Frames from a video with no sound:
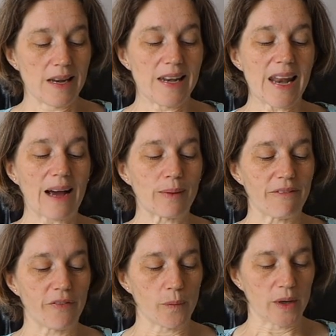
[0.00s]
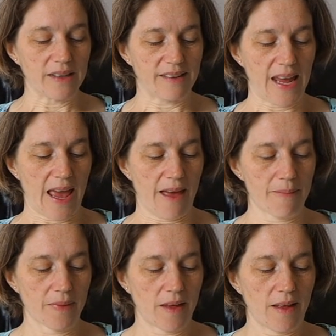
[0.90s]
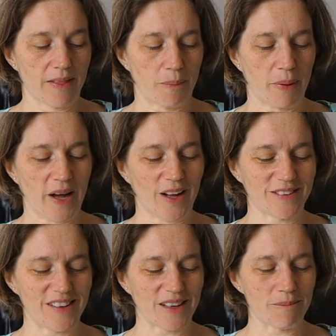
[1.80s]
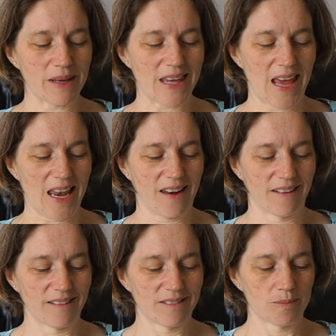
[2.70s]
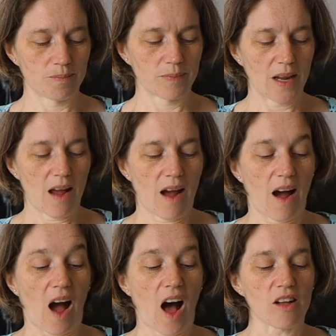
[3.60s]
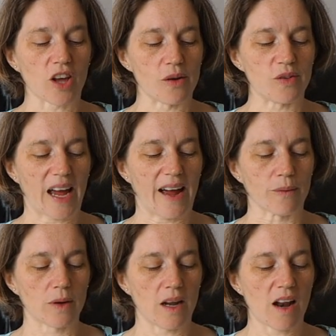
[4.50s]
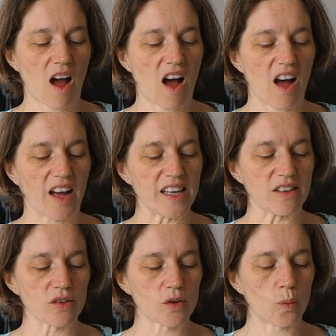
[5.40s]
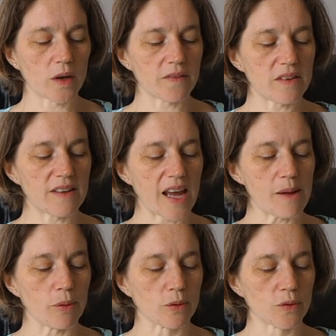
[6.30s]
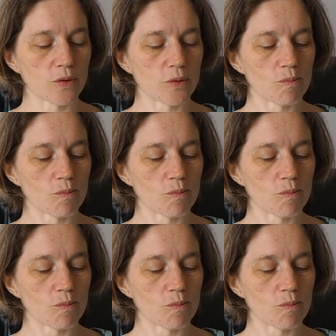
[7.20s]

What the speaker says: Now everyone is here. The party can begin. I'll go down and hide under one of the tables.